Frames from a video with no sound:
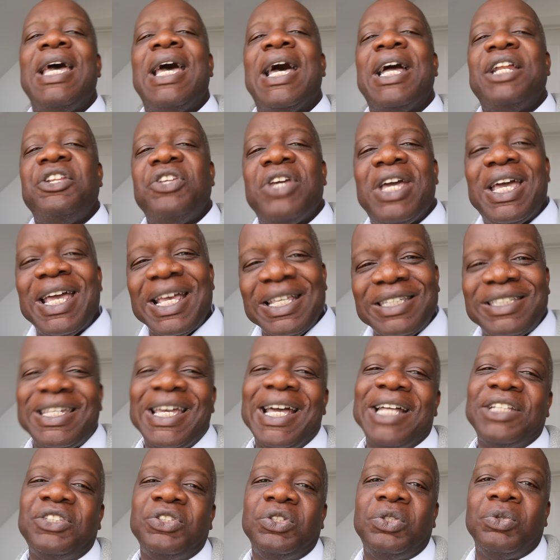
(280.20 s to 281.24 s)
and your S
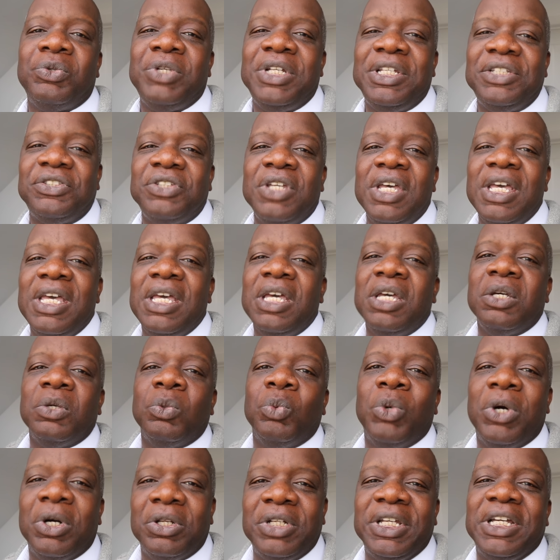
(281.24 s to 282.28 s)
categories,
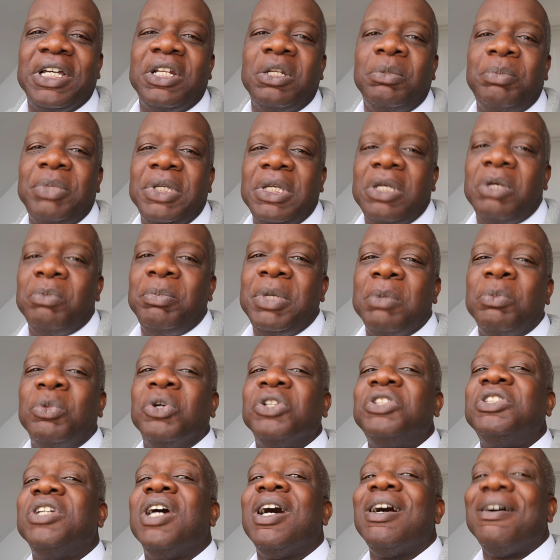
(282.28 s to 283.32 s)
well, they're going to be a bit
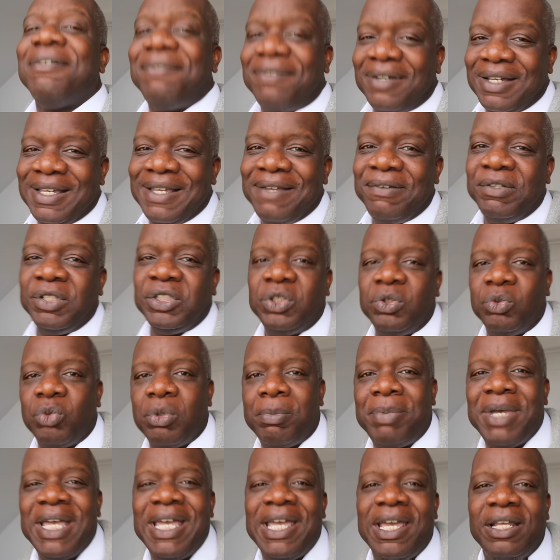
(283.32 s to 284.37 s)
more tougher to
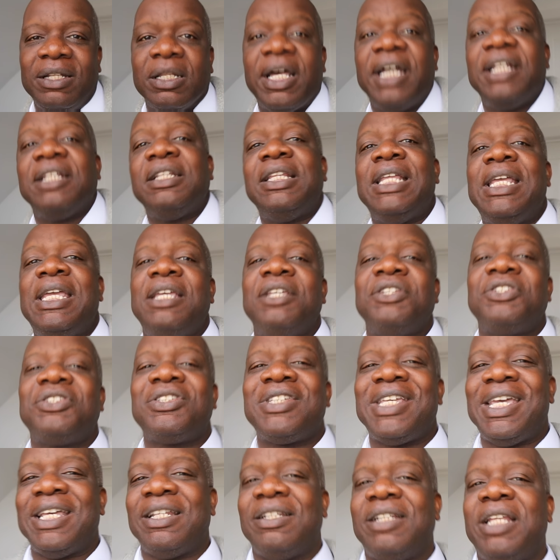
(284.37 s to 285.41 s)
repair, like the
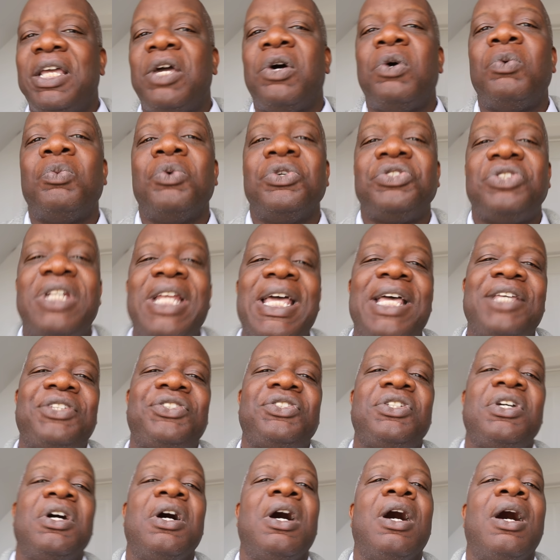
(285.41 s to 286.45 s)
Seat Leon was an
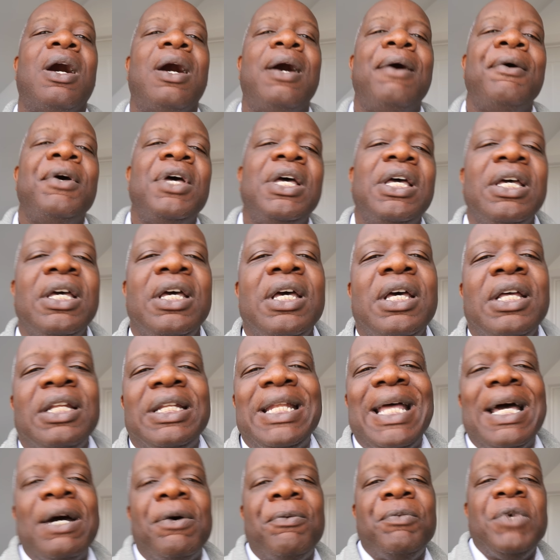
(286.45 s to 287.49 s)
S car.
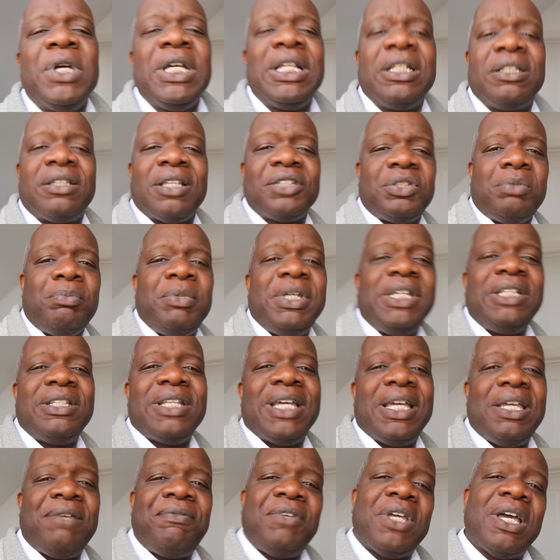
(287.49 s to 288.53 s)
Now, does it mean
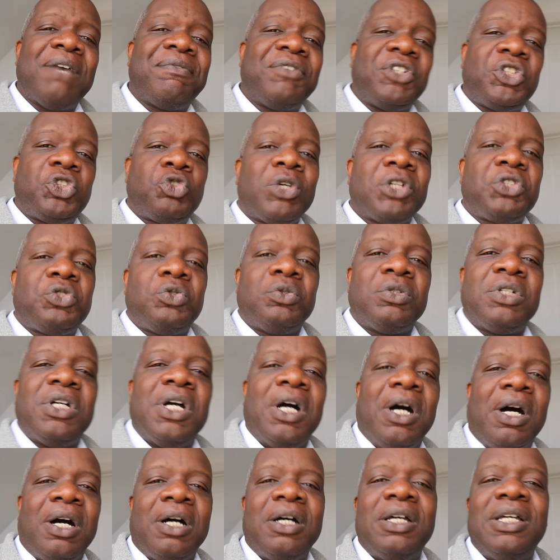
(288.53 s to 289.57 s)
that if you have a structural
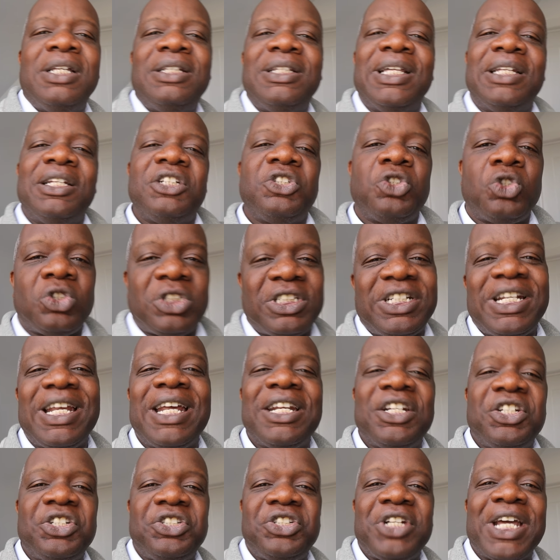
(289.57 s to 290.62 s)
car that the
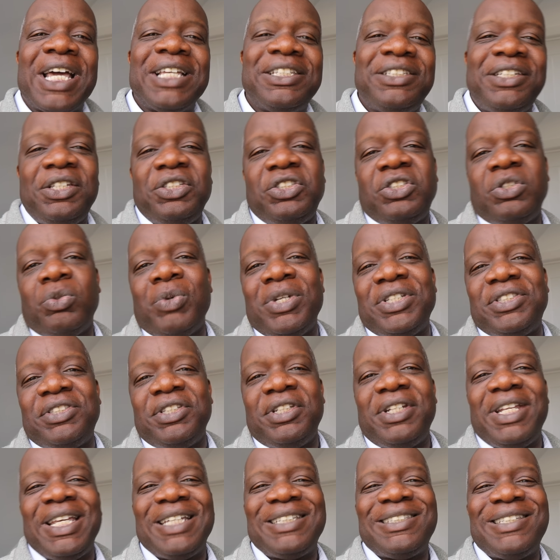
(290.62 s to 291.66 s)
chassis is
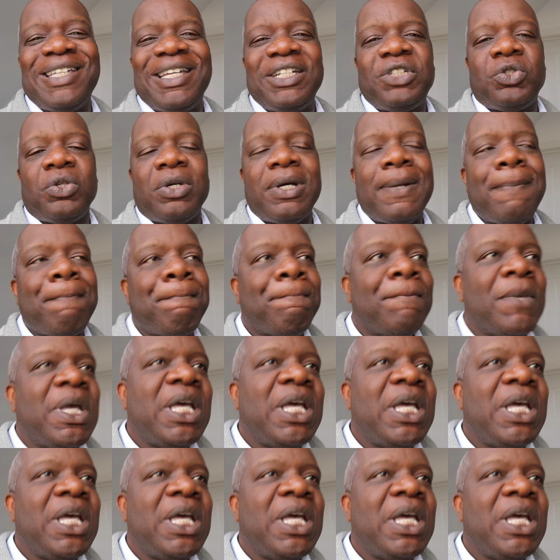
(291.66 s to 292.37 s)
twisted, etc.?